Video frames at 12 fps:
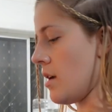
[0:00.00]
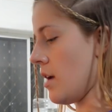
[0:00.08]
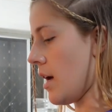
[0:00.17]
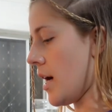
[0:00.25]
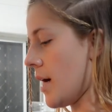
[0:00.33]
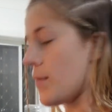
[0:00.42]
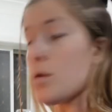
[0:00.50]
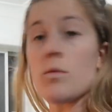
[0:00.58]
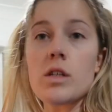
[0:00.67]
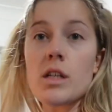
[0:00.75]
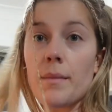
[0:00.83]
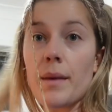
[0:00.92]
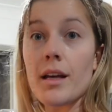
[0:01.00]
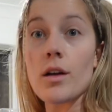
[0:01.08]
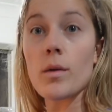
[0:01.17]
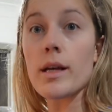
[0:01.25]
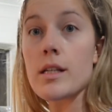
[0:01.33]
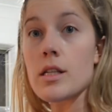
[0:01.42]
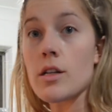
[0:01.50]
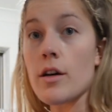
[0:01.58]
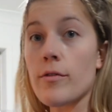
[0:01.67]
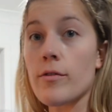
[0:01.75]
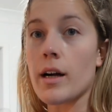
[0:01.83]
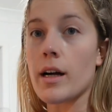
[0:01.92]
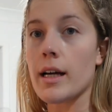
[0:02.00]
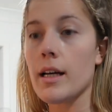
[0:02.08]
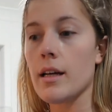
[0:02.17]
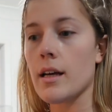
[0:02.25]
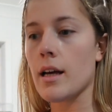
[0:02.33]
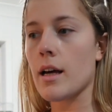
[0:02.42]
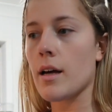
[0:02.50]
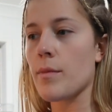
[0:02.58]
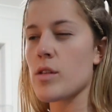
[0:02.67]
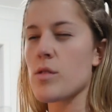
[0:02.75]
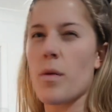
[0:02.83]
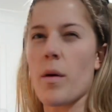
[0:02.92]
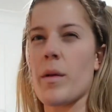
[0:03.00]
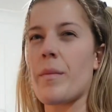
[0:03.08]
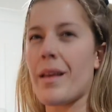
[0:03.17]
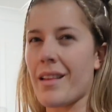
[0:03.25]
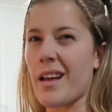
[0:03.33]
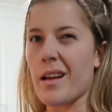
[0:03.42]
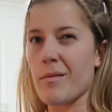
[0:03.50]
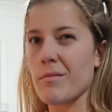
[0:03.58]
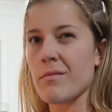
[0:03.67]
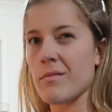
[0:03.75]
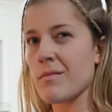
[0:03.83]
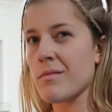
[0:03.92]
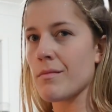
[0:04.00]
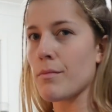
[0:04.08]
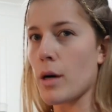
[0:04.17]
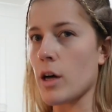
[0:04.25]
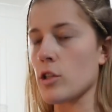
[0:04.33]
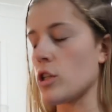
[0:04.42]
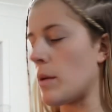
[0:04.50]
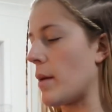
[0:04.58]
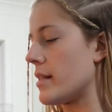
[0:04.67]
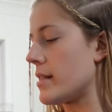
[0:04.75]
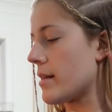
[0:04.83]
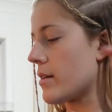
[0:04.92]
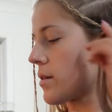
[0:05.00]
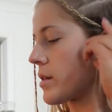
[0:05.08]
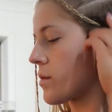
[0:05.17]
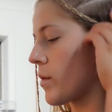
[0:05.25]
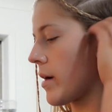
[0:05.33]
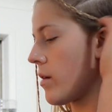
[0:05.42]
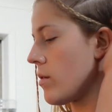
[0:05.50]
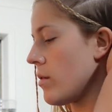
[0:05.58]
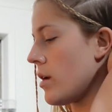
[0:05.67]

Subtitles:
So I'm just gonna make a quick stir fry. This will probably be like partially my dinner as well.